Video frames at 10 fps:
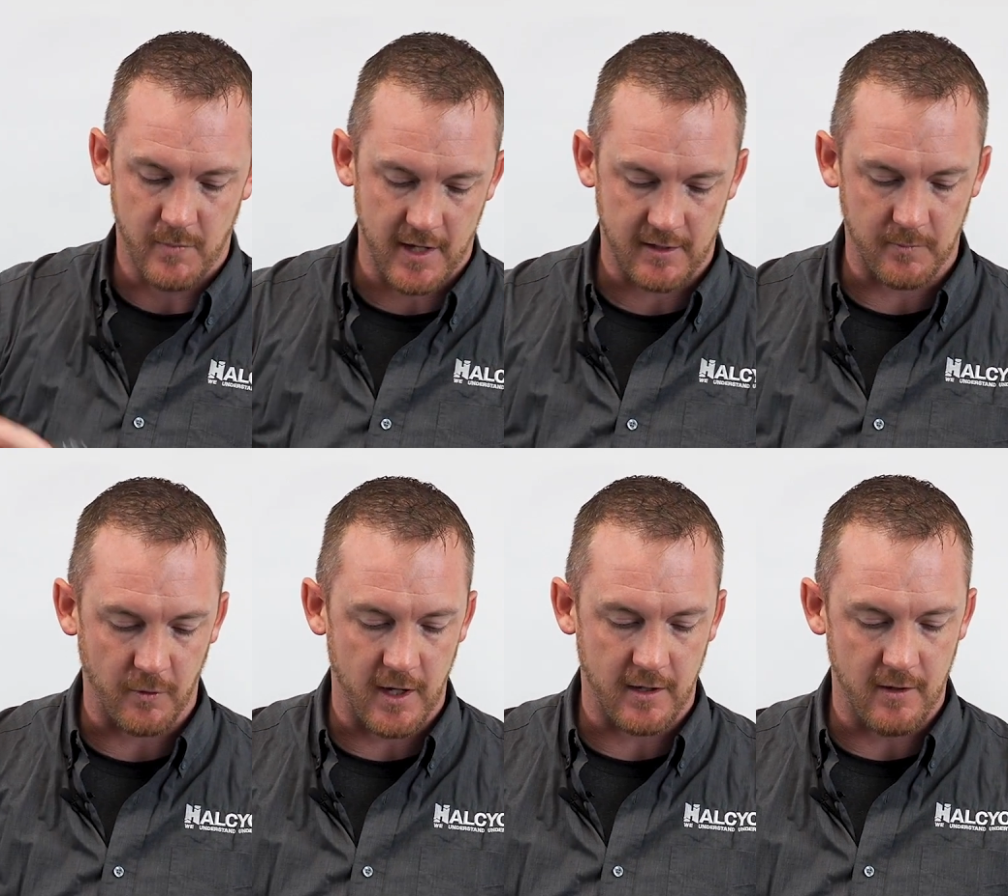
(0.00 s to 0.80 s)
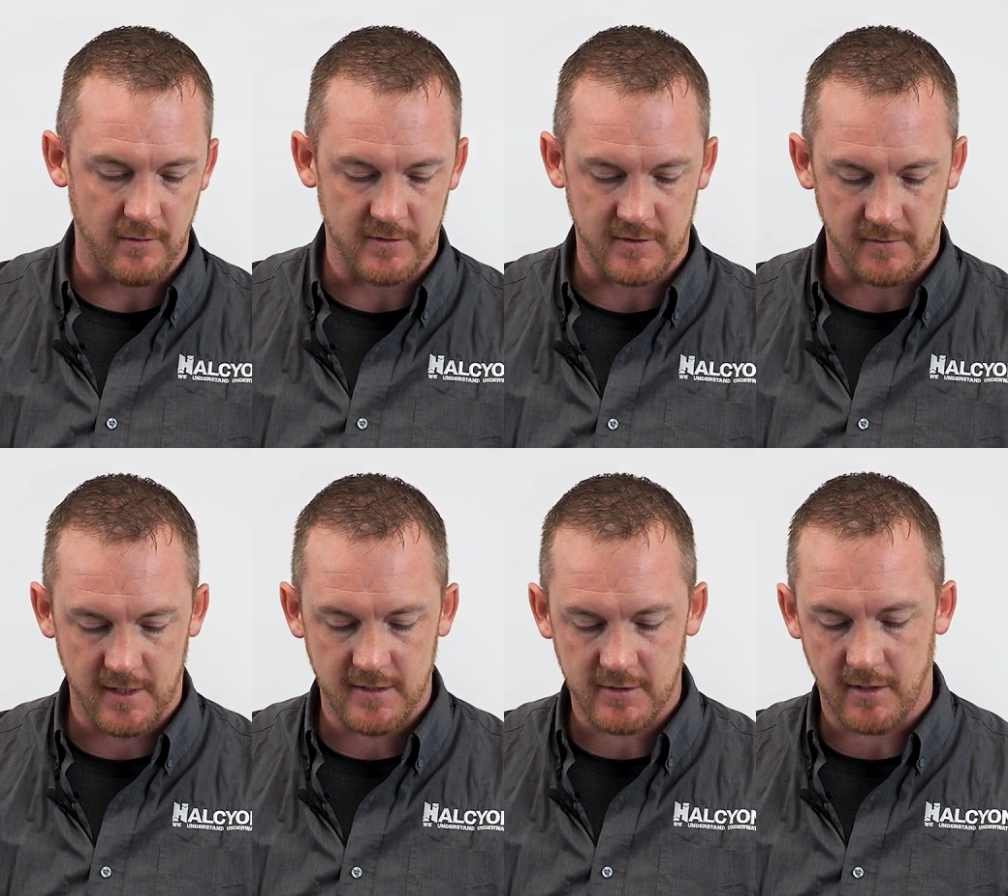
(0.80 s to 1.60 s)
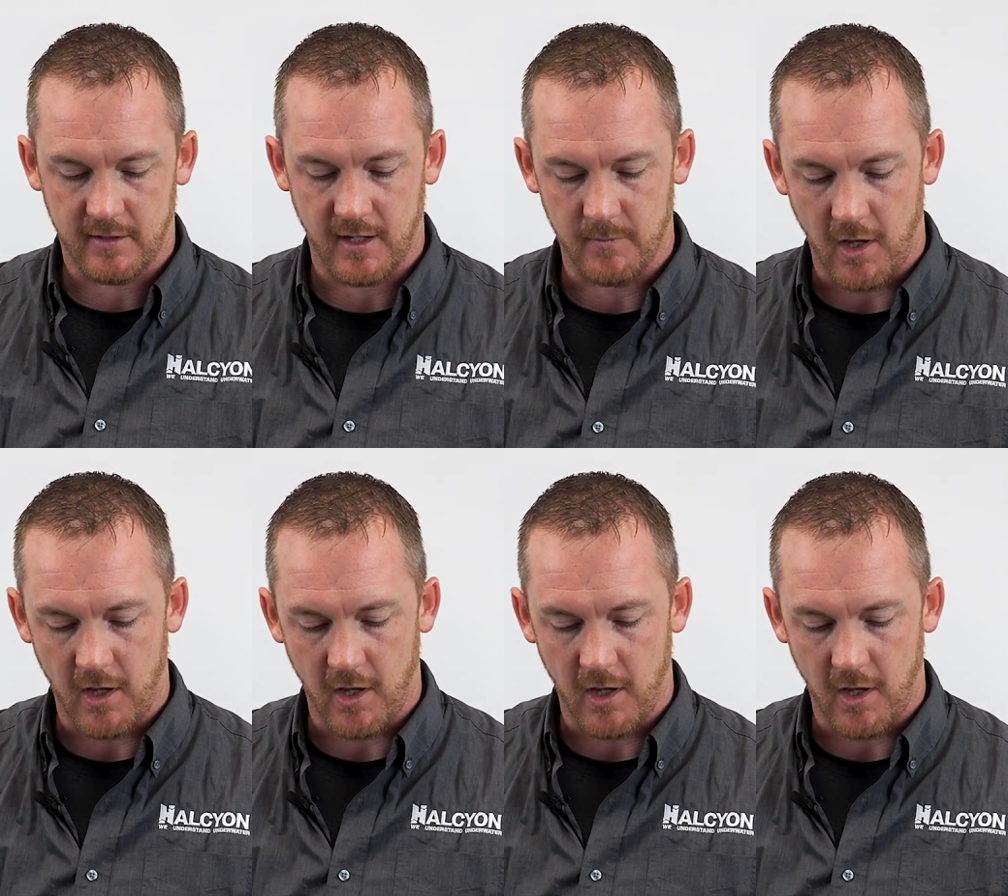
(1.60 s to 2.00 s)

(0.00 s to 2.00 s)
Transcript: backup rake hose. So this is going to come